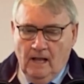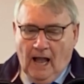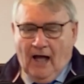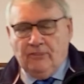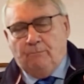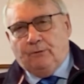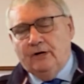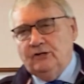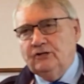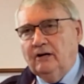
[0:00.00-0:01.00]
And the
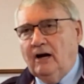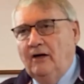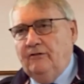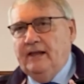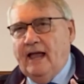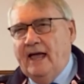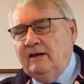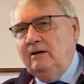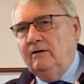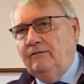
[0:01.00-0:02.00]
preacher at the
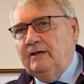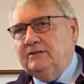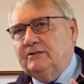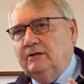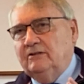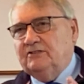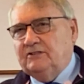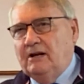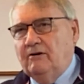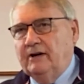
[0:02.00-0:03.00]
end of this
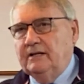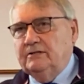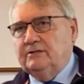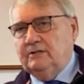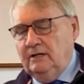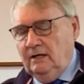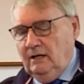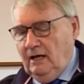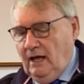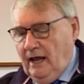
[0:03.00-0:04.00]
series,
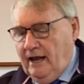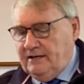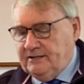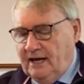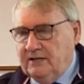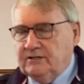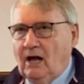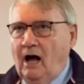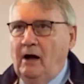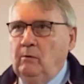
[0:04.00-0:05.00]
he says,
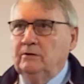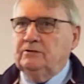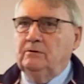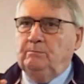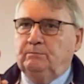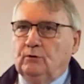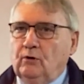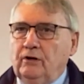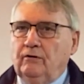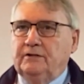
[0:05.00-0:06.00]
I want to draw
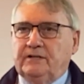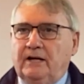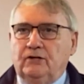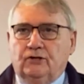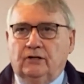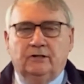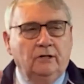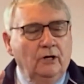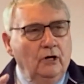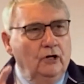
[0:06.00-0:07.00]
your attention
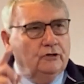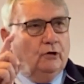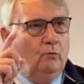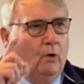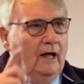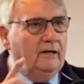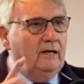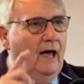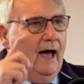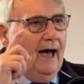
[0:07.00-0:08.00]
to
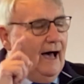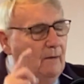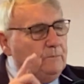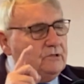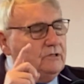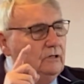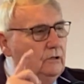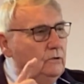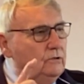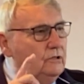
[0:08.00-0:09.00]
one
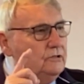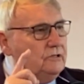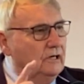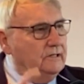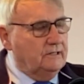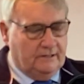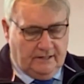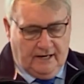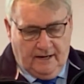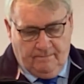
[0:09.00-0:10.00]
absolute
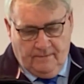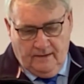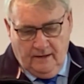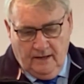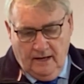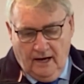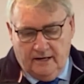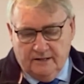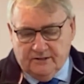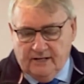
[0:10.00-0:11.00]
certainty. And
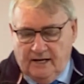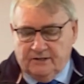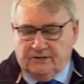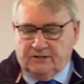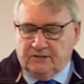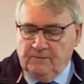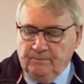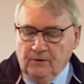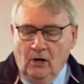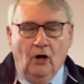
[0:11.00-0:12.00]
it's this
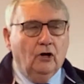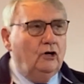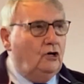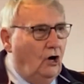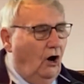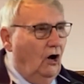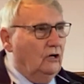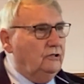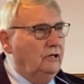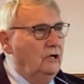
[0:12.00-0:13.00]
God